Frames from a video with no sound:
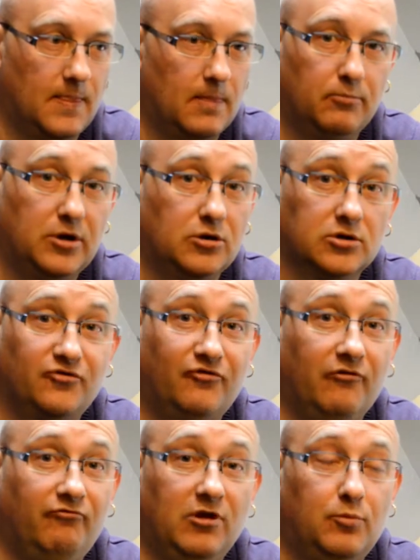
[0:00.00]
Because
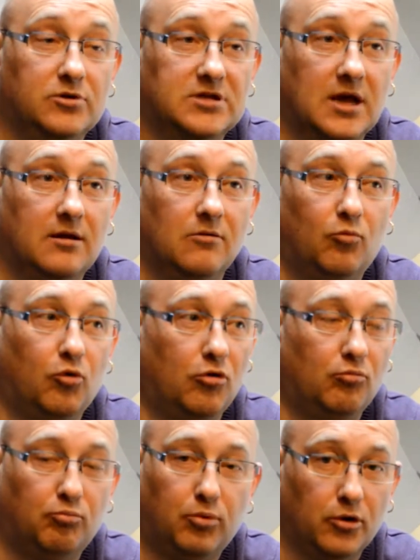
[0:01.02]
50%
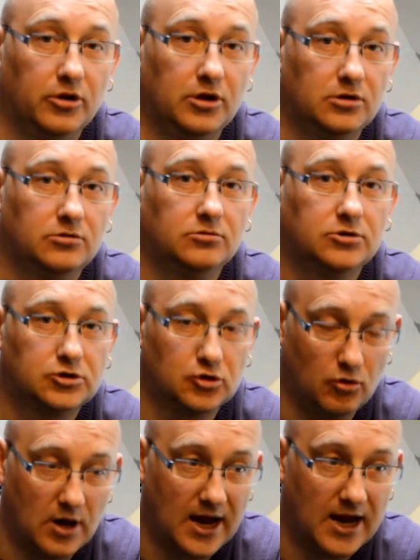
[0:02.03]
won't bother
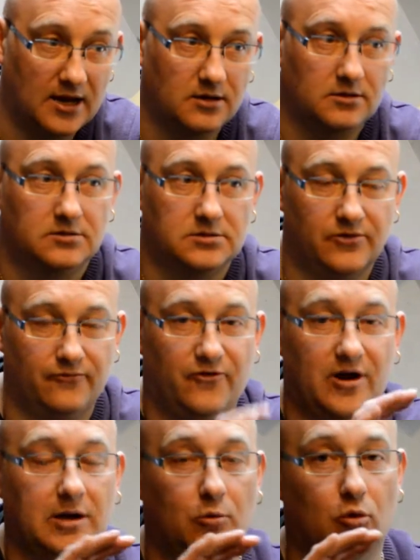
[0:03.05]
trying to
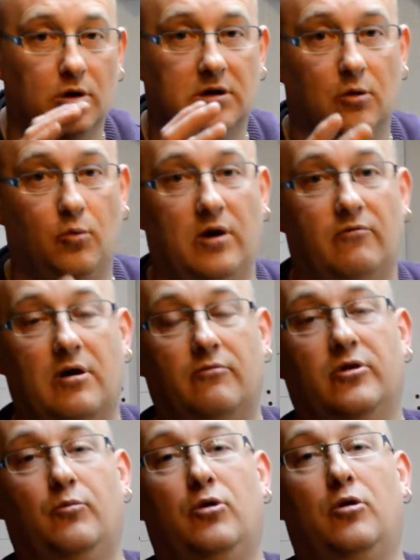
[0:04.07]
work a way around
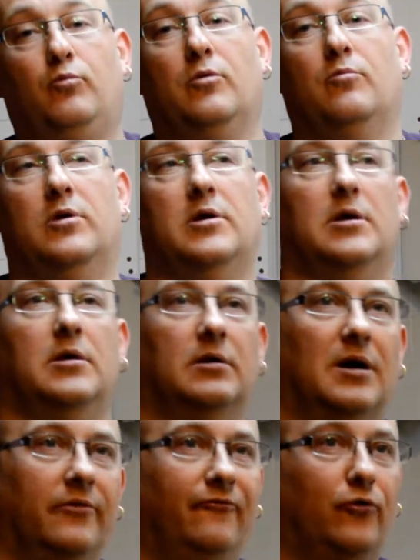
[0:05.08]
the problem.
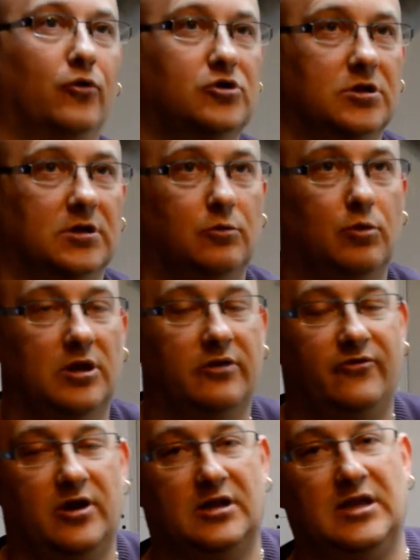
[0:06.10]
Unfortunately, we live
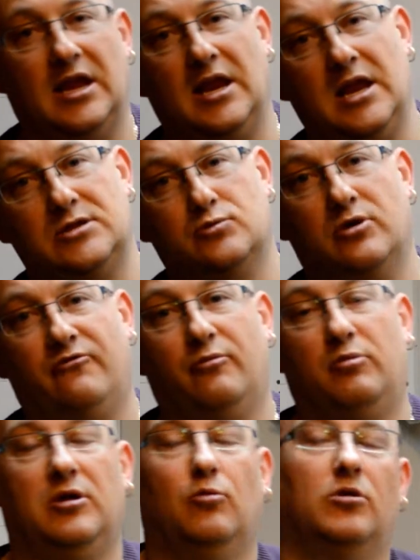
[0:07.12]
in a day and age where
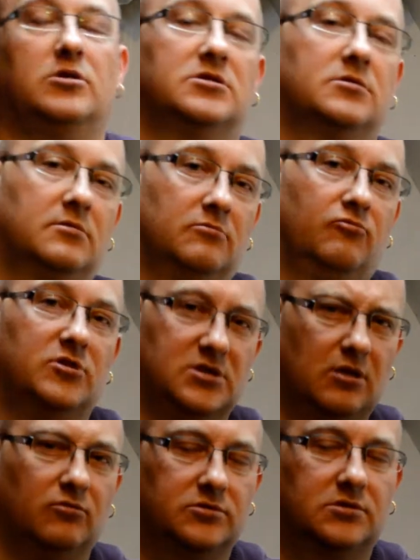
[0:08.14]
everybody wants
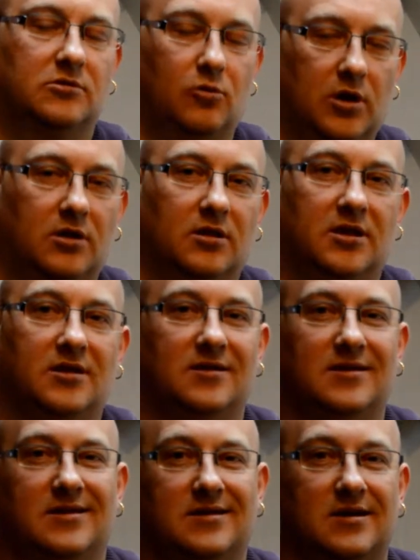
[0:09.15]
results quickly,
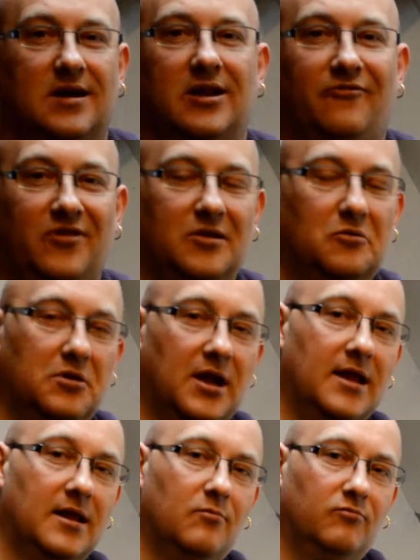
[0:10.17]
and if they don't get
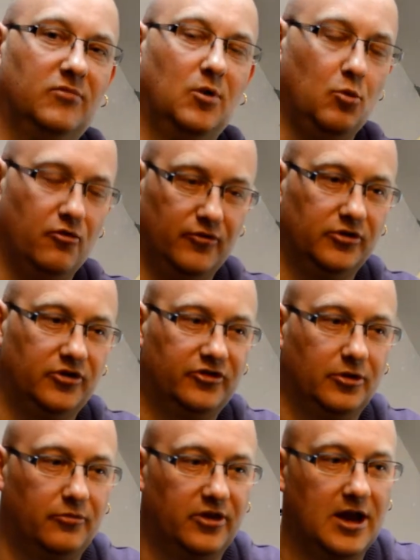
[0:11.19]
them, they move on to
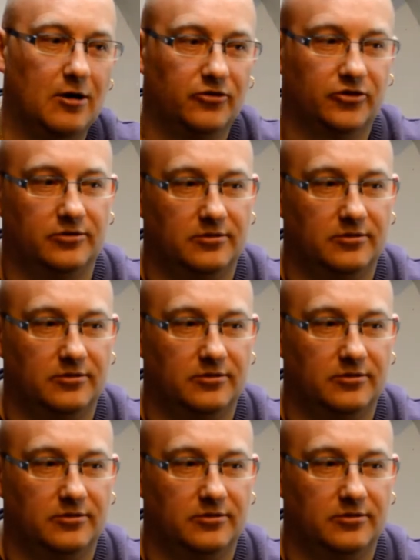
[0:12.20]
something else.